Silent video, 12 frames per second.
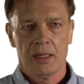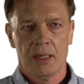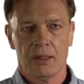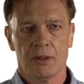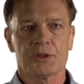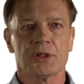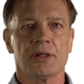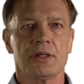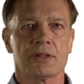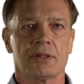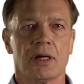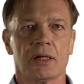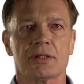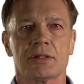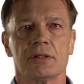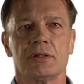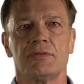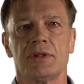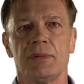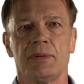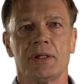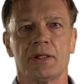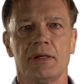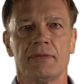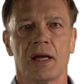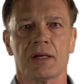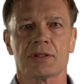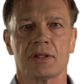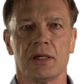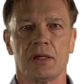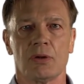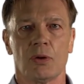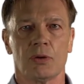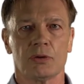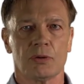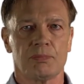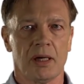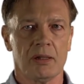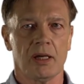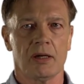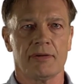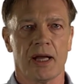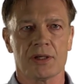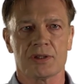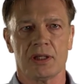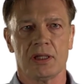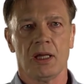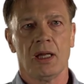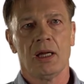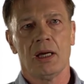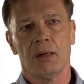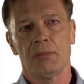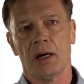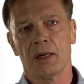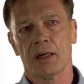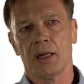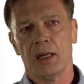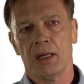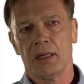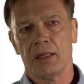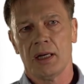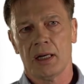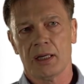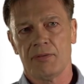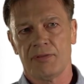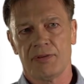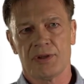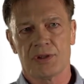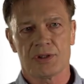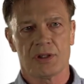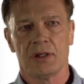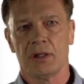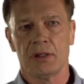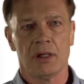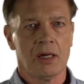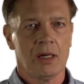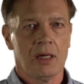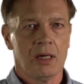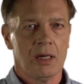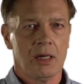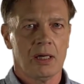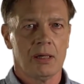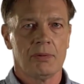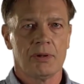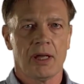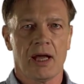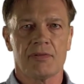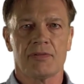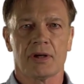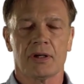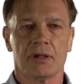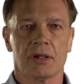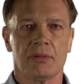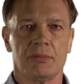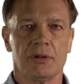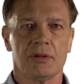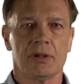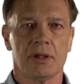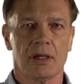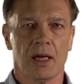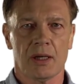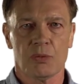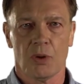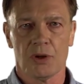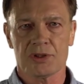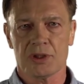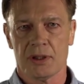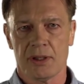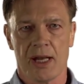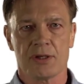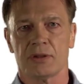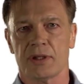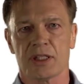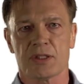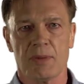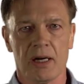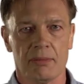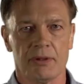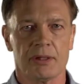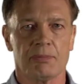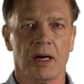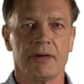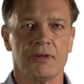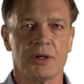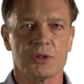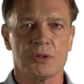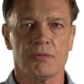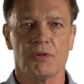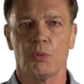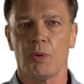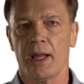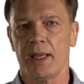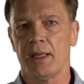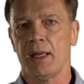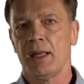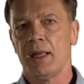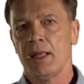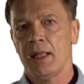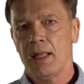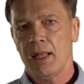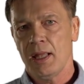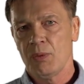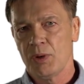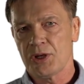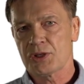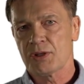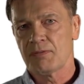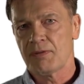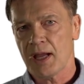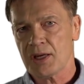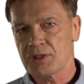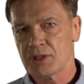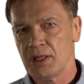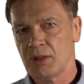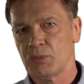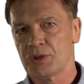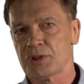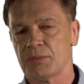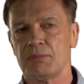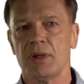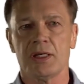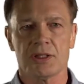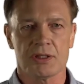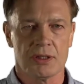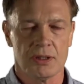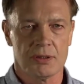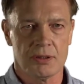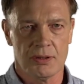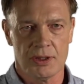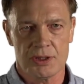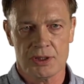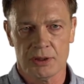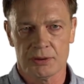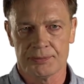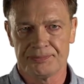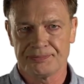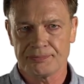It looks at the introduction of DPT vaccine and oral polio vaccine among young infants in urban African community and was a natural experiment by virtue of the way in which the vaccine was administered to these children.